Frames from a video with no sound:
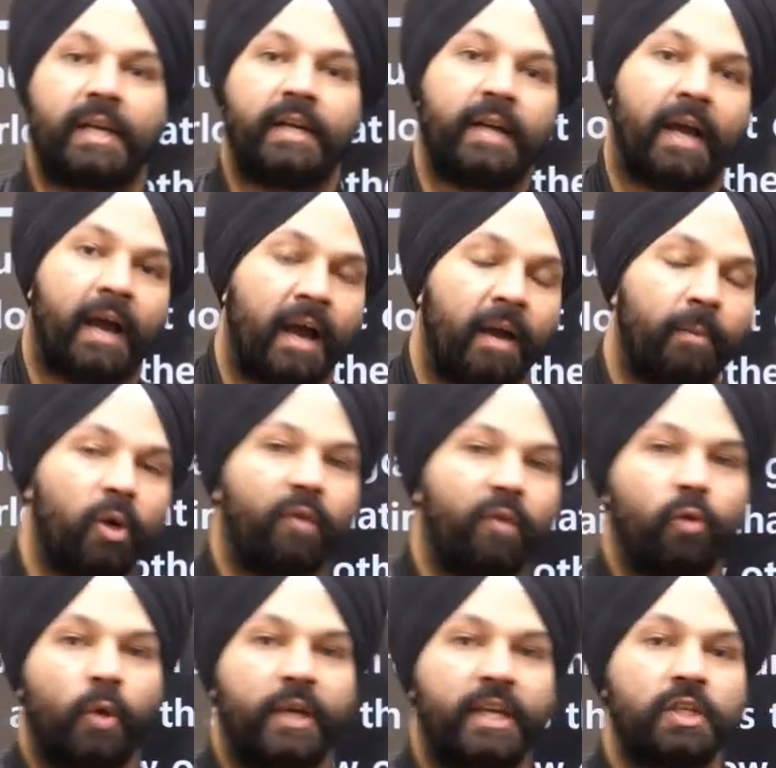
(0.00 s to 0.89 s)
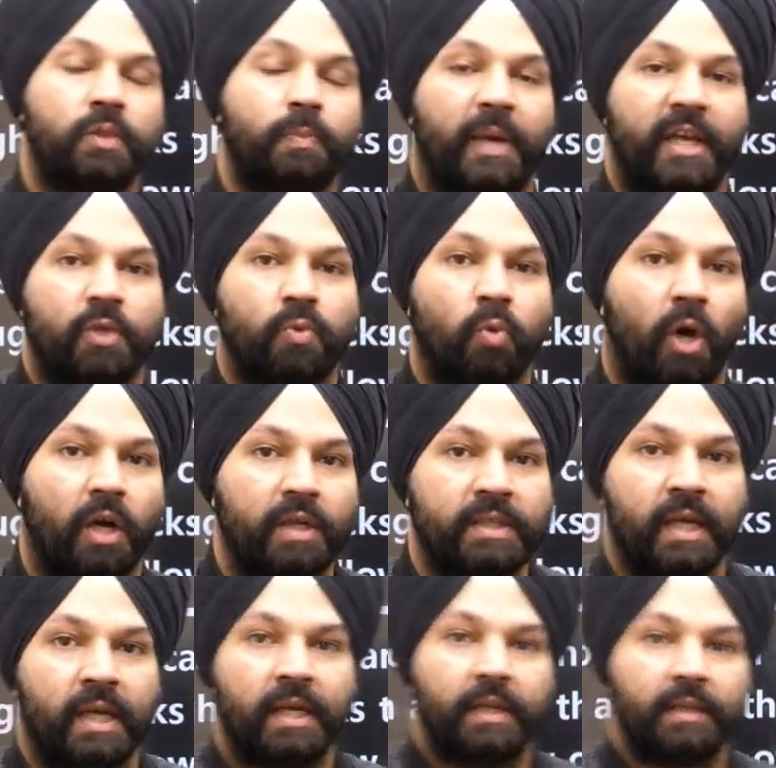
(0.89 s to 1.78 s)
are in habit of doing
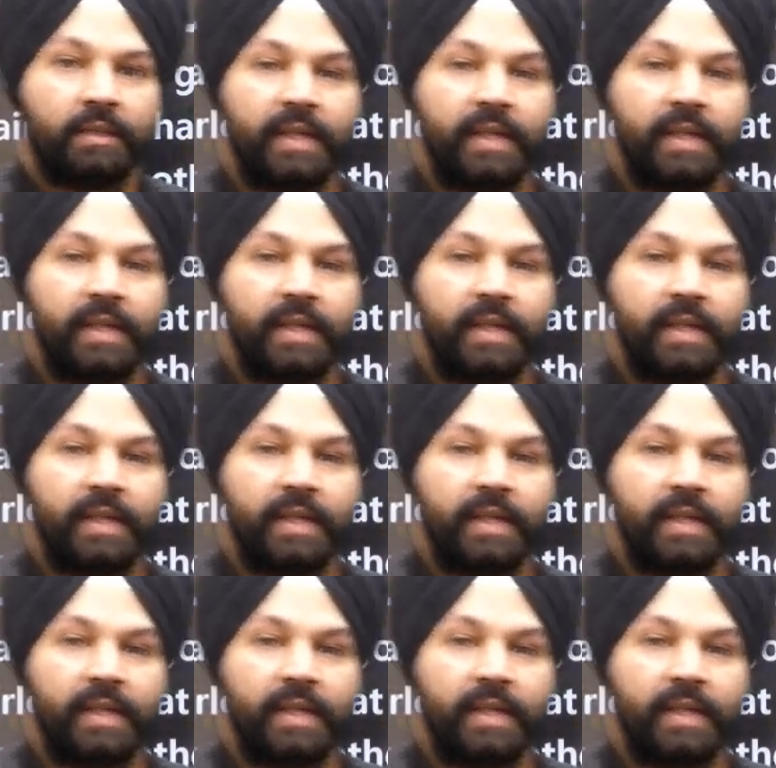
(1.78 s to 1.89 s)
spacewalks.